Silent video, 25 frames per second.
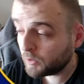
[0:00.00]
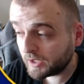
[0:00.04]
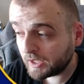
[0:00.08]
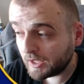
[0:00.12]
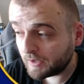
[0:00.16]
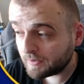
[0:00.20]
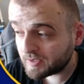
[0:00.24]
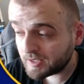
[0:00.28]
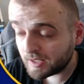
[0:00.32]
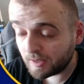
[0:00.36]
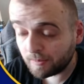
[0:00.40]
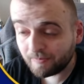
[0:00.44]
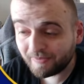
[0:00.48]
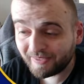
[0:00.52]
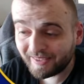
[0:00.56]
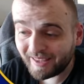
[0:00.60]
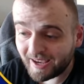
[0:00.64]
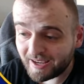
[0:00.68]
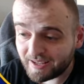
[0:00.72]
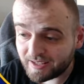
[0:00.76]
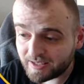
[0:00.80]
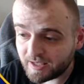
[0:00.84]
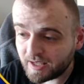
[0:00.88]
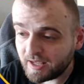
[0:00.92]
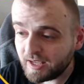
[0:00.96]
have some
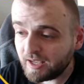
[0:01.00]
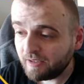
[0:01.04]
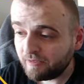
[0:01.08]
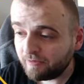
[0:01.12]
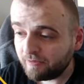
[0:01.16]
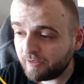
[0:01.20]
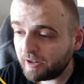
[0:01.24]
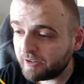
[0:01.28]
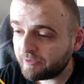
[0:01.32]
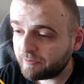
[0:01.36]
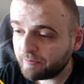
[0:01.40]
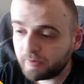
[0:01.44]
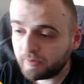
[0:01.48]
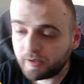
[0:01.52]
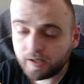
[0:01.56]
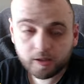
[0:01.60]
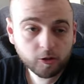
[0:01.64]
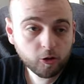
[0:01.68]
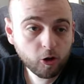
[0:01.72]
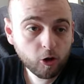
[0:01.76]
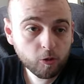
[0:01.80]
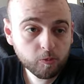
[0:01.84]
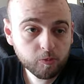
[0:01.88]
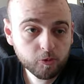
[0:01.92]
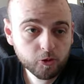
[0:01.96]
nice 5 million
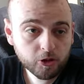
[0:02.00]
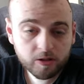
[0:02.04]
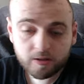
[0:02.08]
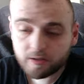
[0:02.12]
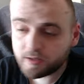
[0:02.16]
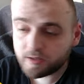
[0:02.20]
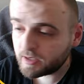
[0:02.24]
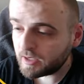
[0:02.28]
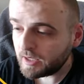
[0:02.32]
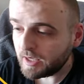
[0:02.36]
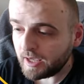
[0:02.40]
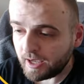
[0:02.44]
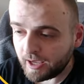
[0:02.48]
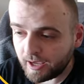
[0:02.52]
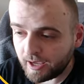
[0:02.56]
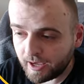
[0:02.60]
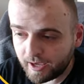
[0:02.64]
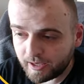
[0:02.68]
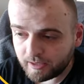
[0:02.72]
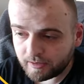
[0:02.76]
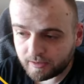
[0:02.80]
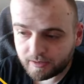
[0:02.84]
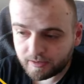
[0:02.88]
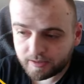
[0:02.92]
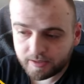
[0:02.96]
options.
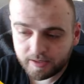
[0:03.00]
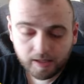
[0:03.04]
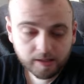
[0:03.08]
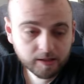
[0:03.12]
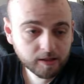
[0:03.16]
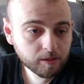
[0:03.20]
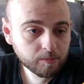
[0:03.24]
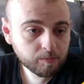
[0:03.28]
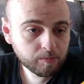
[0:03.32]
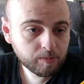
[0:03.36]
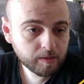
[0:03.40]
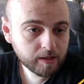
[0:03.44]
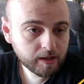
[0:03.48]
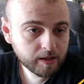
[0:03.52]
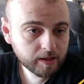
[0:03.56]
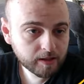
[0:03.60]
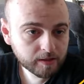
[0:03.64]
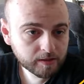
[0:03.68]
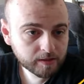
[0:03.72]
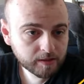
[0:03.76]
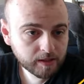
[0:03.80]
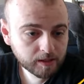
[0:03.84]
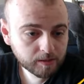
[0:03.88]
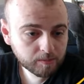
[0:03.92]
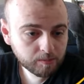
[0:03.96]
And the other player
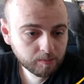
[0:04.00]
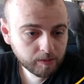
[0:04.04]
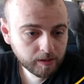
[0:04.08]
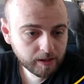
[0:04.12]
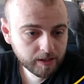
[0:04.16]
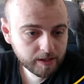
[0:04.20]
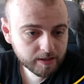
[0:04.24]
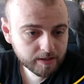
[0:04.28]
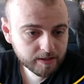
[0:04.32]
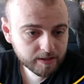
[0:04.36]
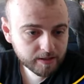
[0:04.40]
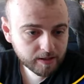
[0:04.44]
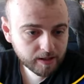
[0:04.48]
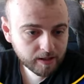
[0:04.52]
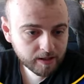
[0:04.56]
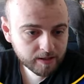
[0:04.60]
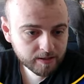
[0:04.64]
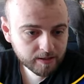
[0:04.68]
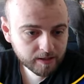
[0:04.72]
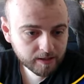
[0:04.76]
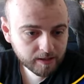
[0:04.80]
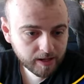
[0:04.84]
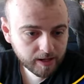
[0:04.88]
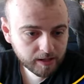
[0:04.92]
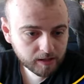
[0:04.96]
that plays as
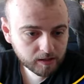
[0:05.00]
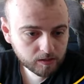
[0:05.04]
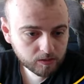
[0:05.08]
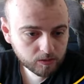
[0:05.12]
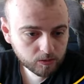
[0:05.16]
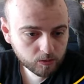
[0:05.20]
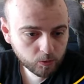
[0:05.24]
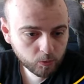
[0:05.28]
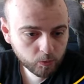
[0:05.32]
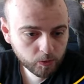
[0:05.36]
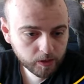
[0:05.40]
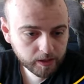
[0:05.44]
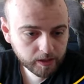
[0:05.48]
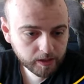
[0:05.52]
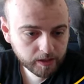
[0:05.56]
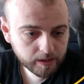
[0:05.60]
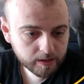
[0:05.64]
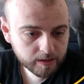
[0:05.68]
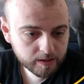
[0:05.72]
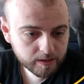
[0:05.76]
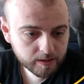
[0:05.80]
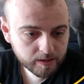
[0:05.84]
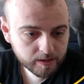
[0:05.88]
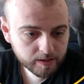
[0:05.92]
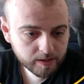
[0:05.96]
a right wing
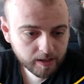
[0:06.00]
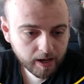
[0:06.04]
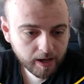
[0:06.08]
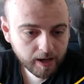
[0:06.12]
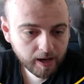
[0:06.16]
is this guy,